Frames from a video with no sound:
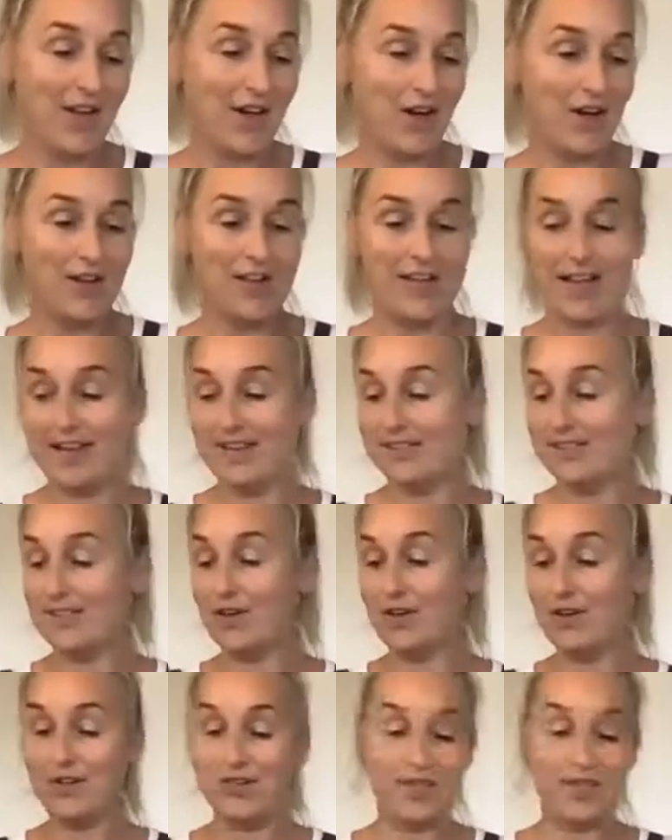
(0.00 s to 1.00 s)
Okay,
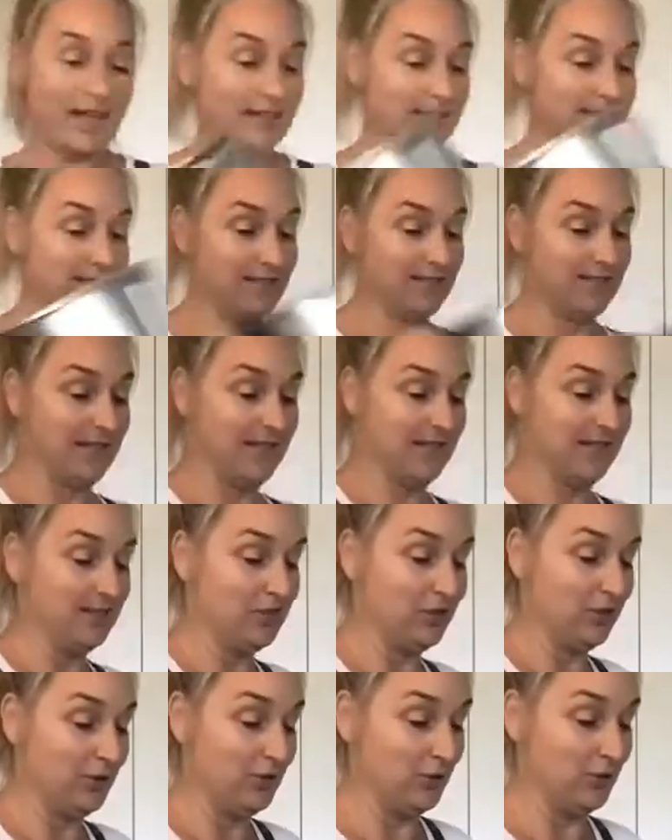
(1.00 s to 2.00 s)
so that's the
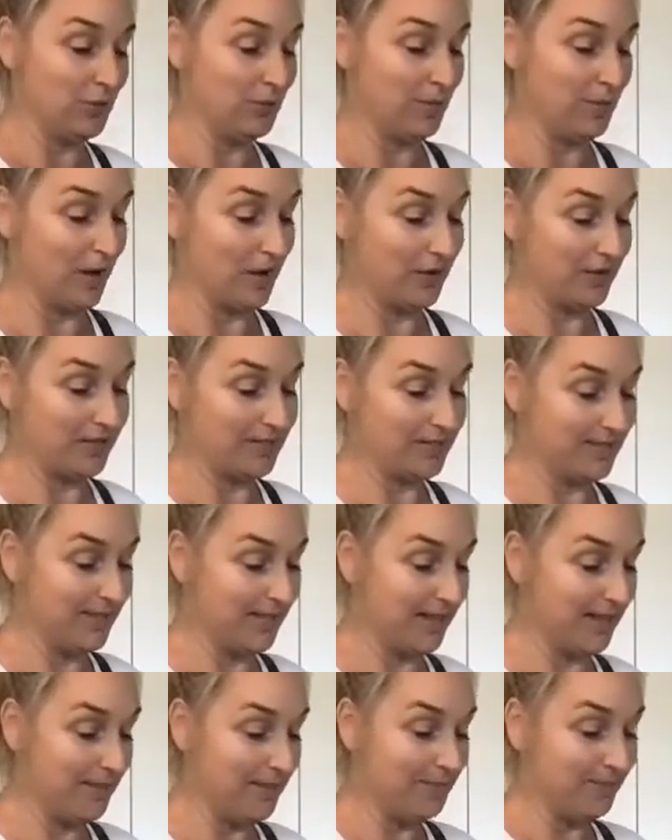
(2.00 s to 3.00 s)
internal components
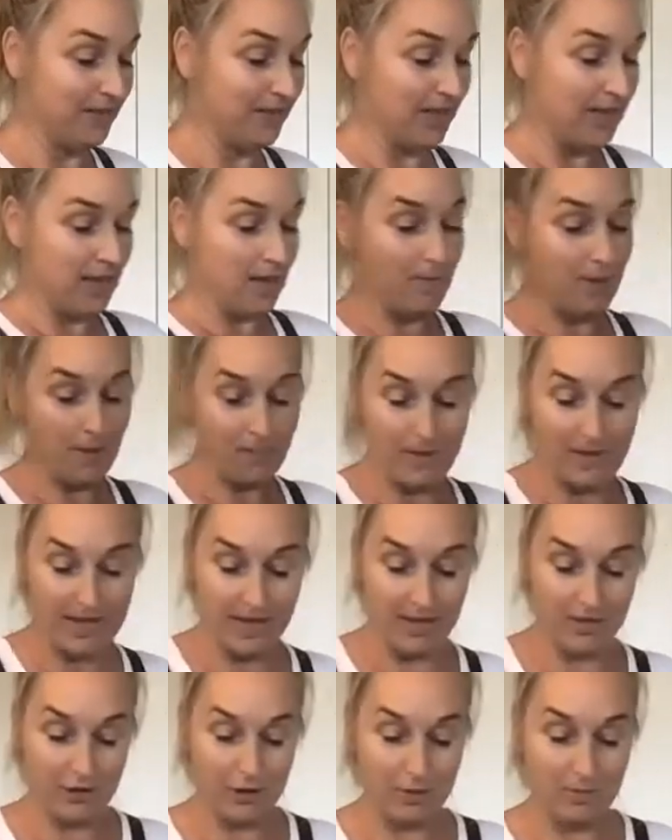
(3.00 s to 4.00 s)
there. Popping
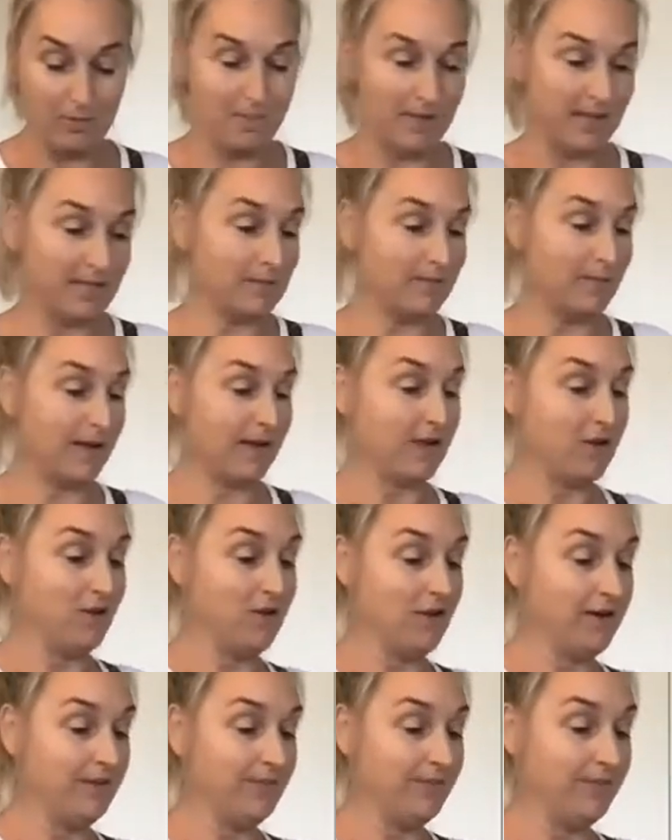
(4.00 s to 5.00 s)
our Thermomix back
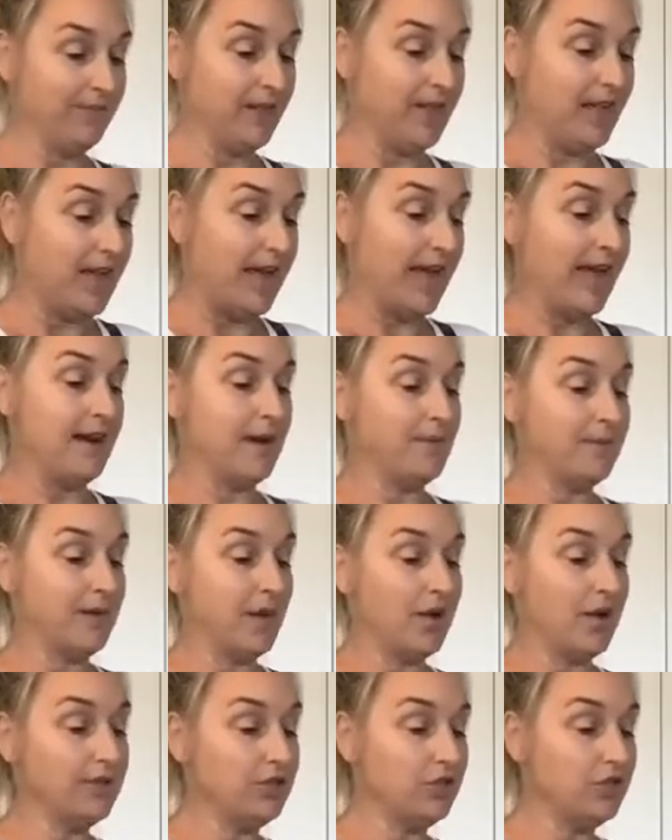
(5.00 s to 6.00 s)
on, and I'm
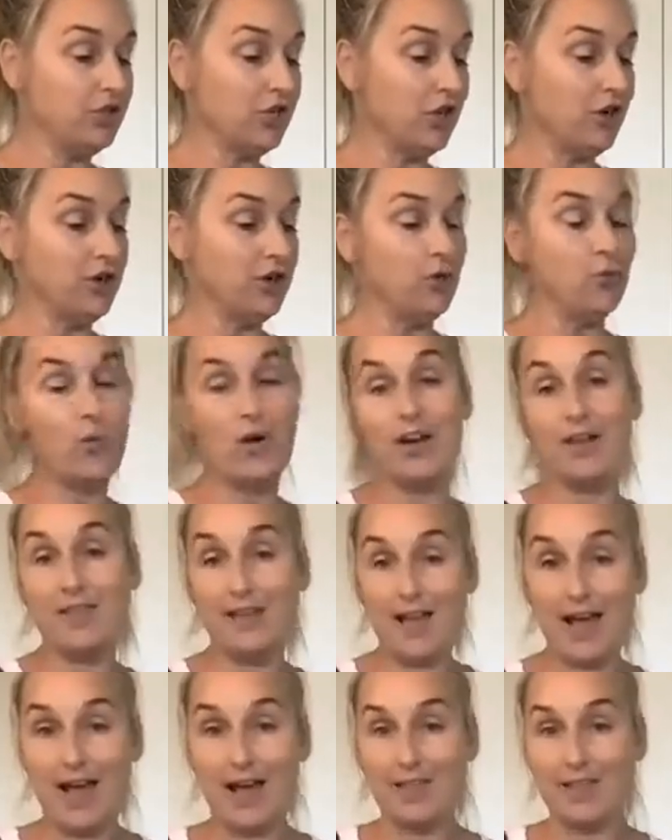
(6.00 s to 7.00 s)
going to show you one of
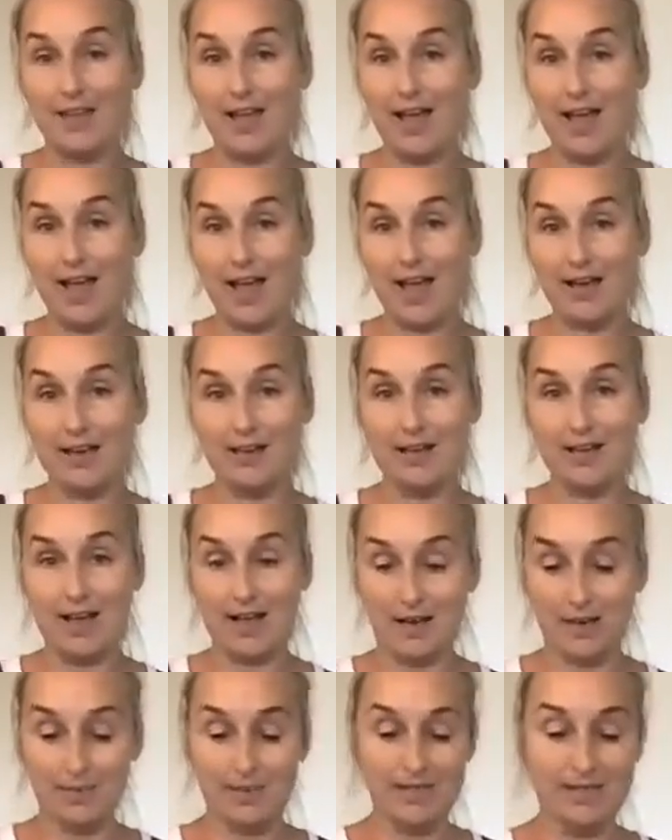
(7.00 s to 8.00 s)
the other added
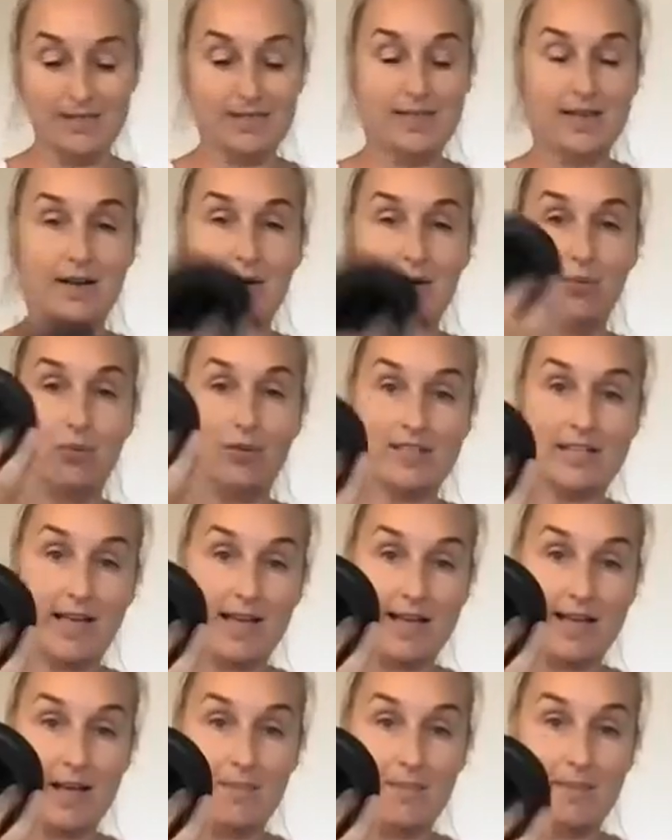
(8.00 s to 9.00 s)
elements. Now, we
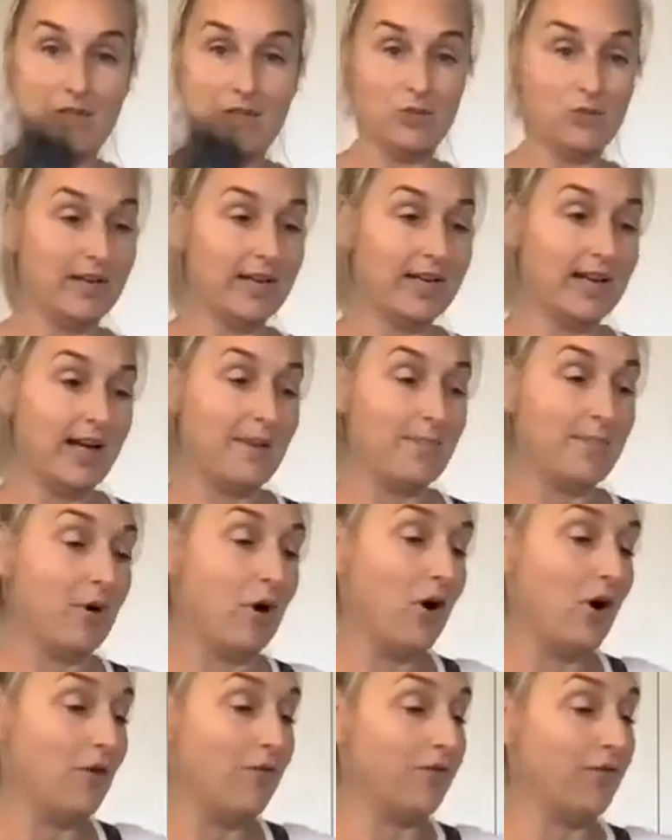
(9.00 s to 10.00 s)
take our measuring cup off,